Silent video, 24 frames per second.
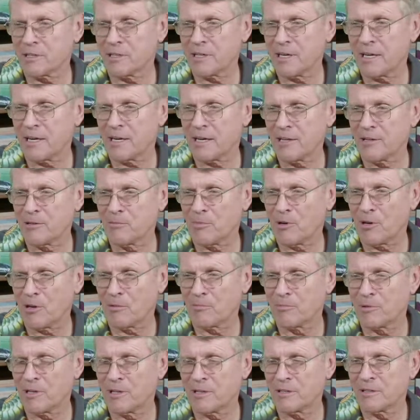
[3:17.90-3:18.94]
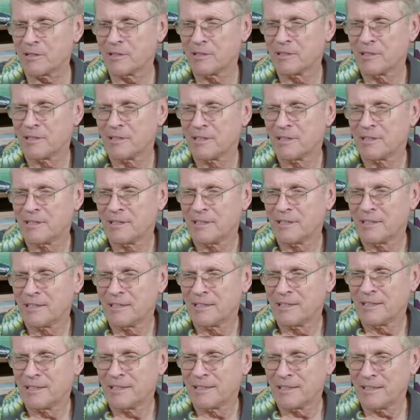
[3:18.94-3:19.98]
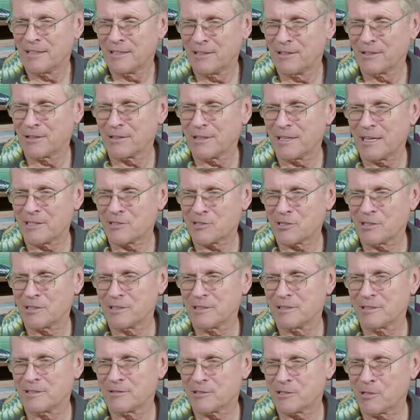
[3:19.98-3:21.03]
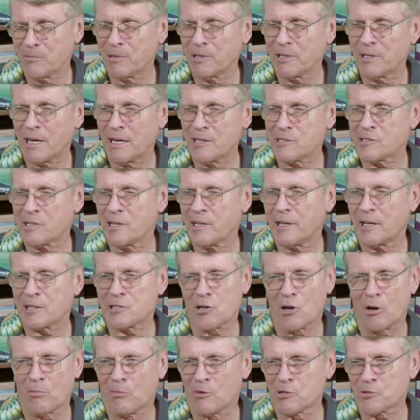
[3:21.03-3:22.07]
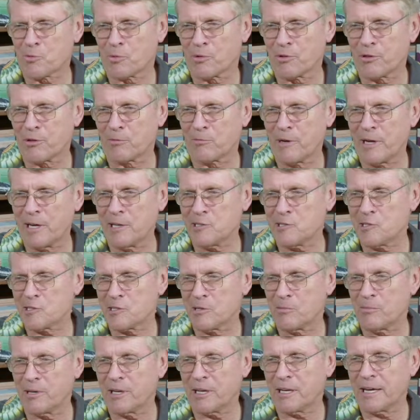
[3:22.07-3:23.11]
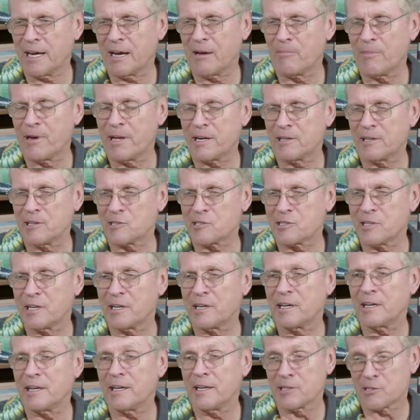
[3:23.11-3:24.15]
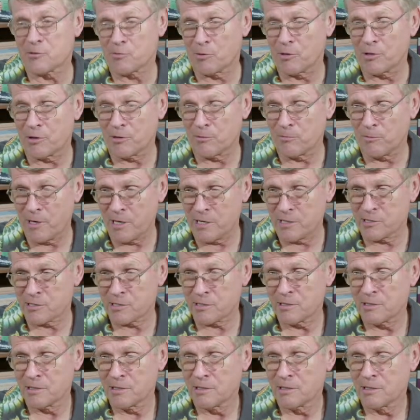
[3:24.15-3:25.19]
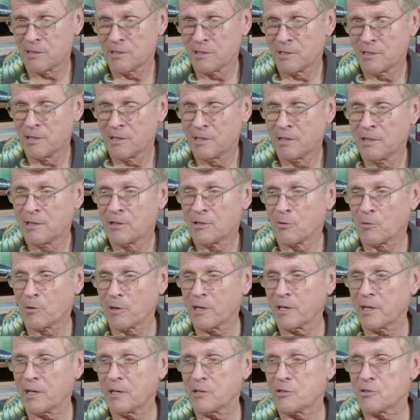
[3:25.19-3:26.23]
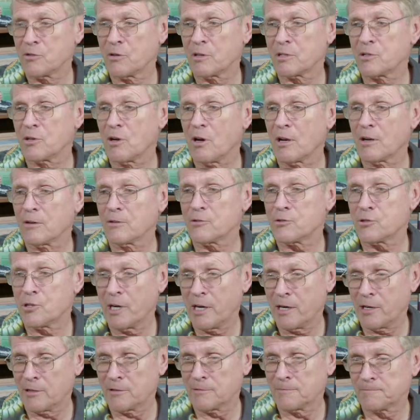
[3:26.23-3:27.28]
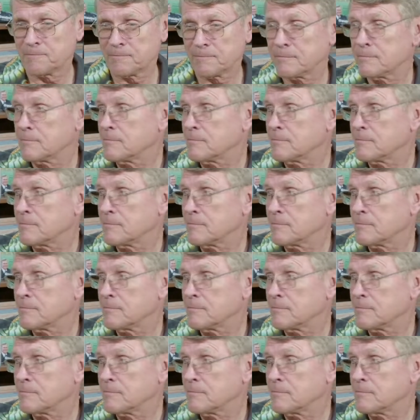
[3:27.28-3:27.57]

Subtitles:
Look at that, on the ball, brother. I said that's almost worth a raise, and somebody commented and said it is worth a raise. So we're going to get you a taller chair.